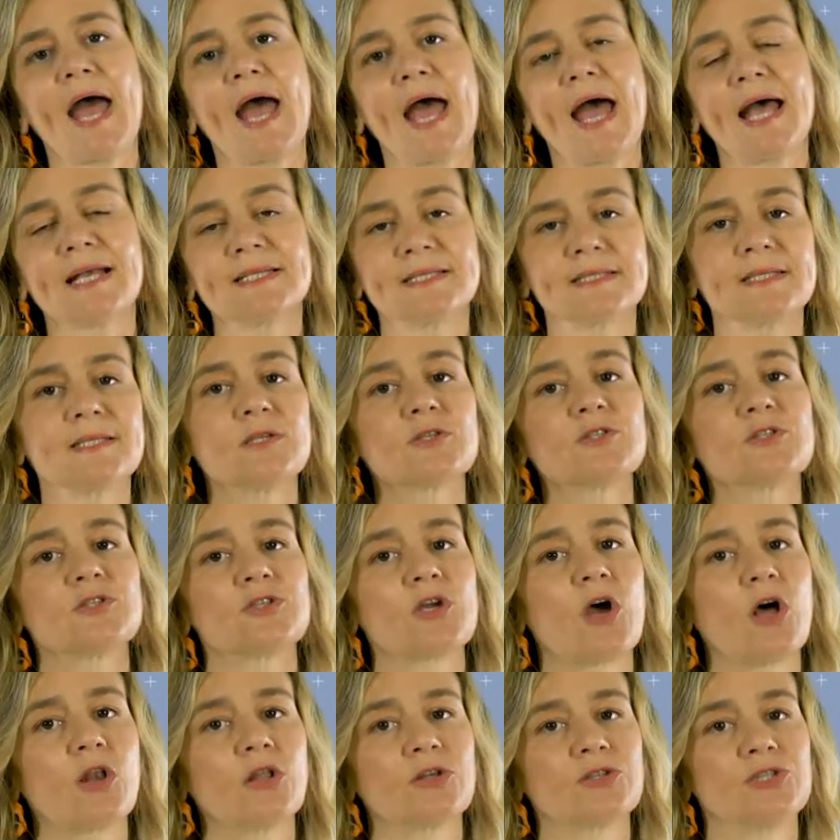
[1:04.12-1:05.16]
As the
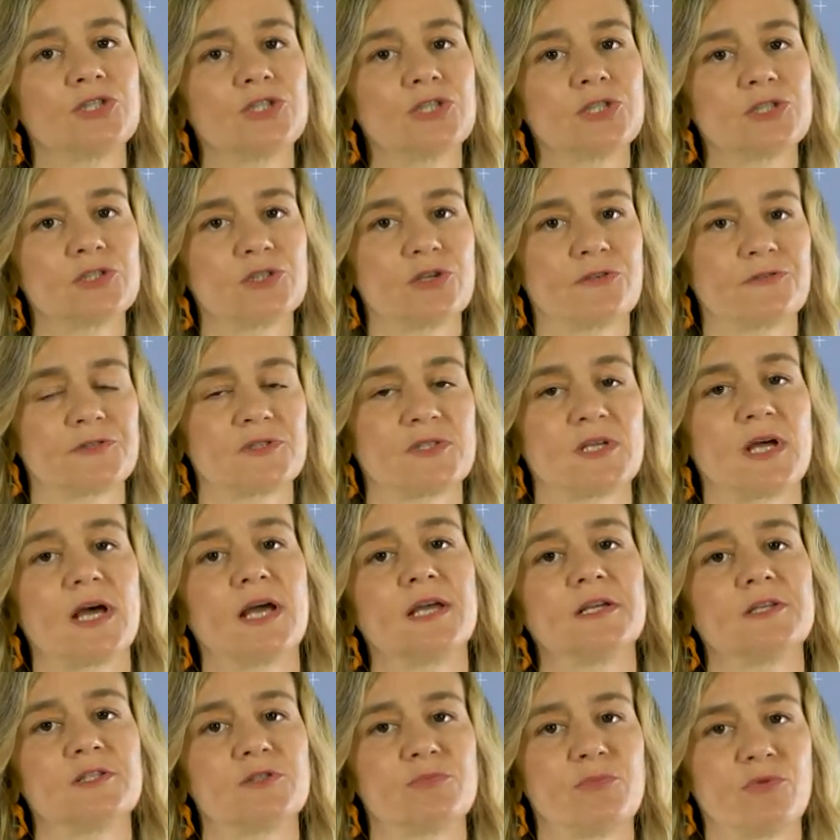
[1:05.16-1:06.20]
sociologist of
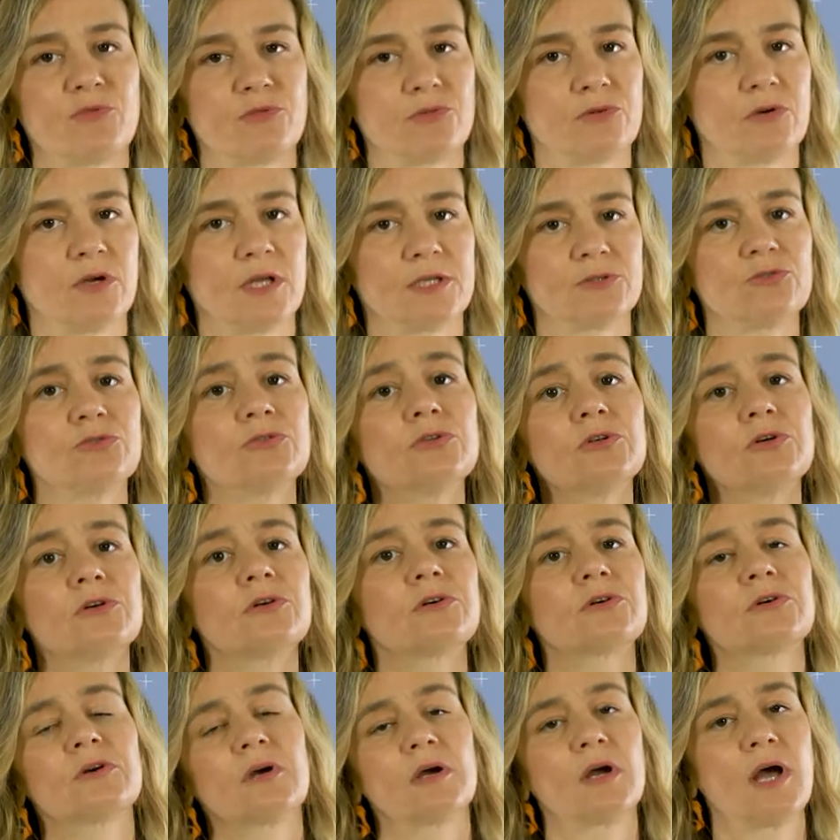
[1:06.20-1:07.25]
science Bruno
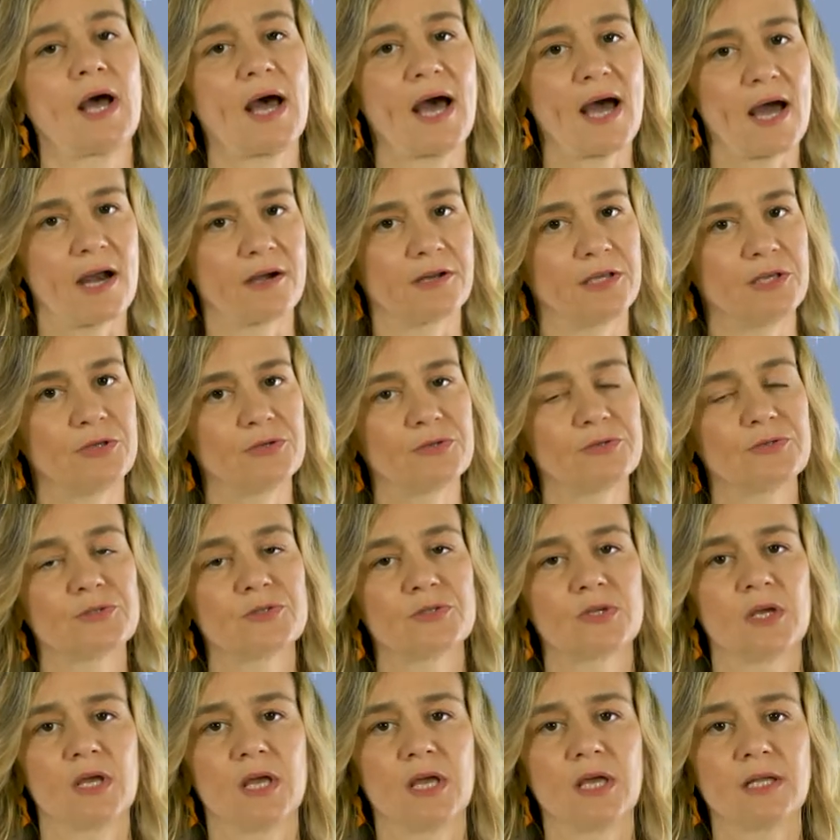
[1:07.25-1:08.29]
Latour
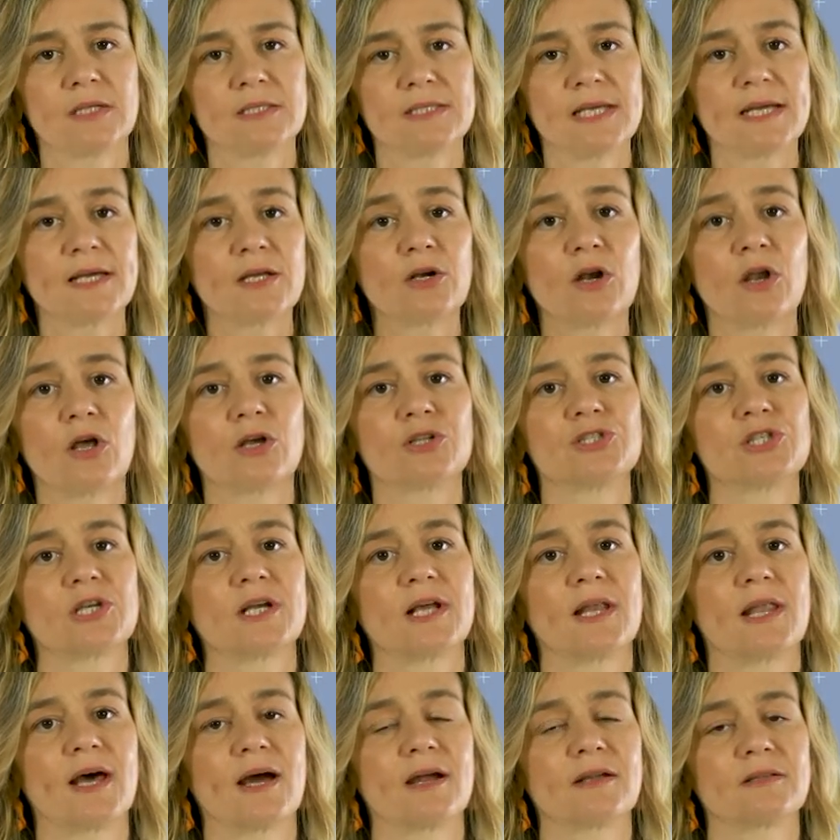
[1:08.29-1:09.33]
argues,
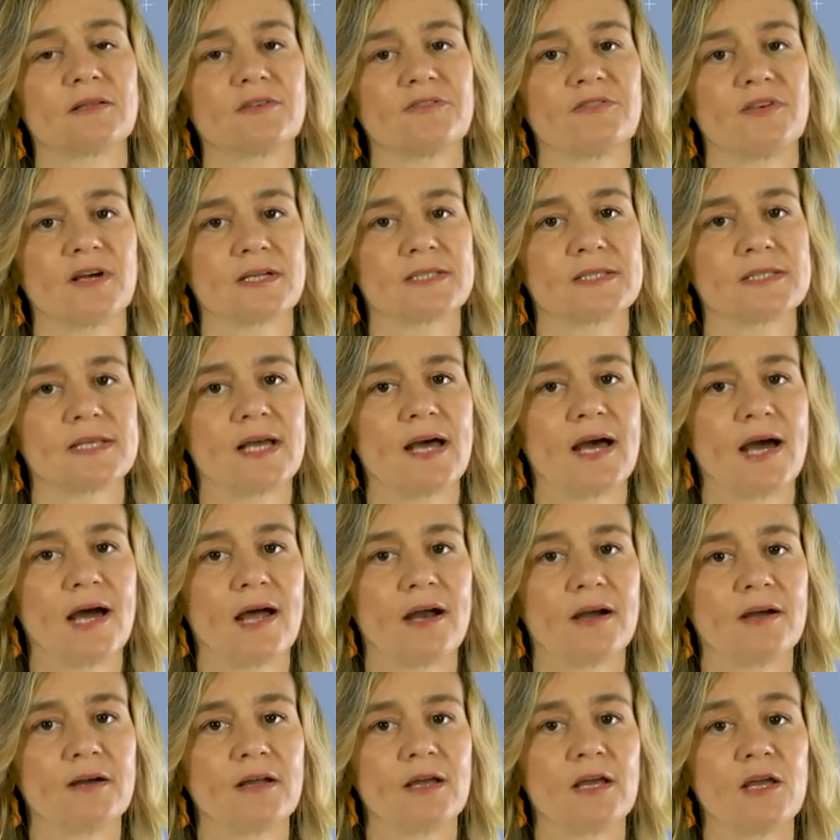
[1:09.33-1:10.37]
technological artifacts
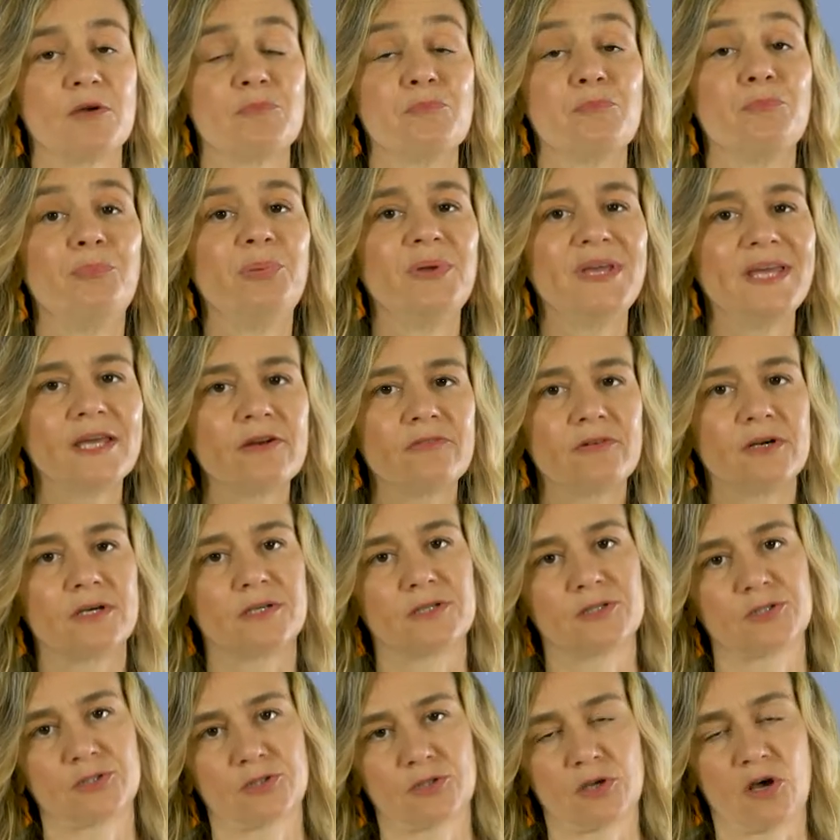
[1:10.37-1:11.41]
are
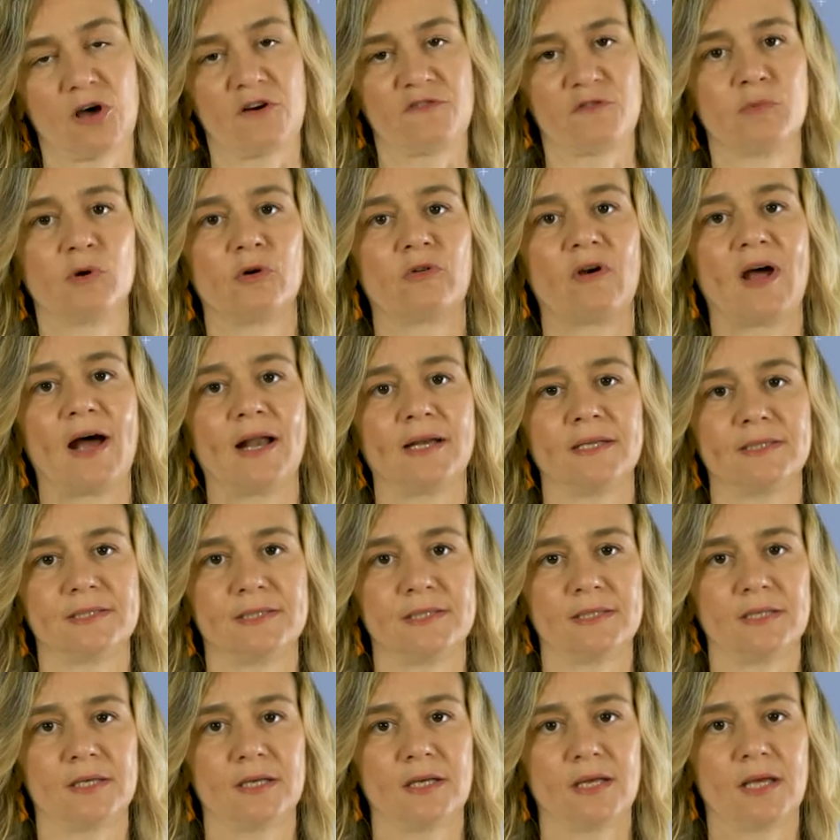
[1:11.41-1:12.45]
bearers of
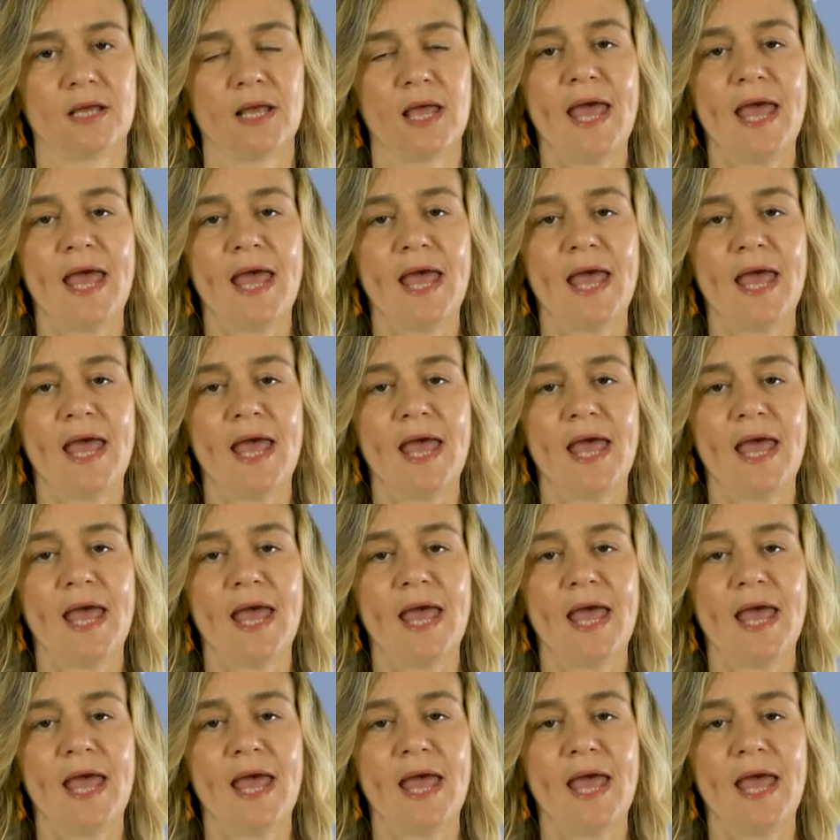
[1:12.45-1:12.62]
morality.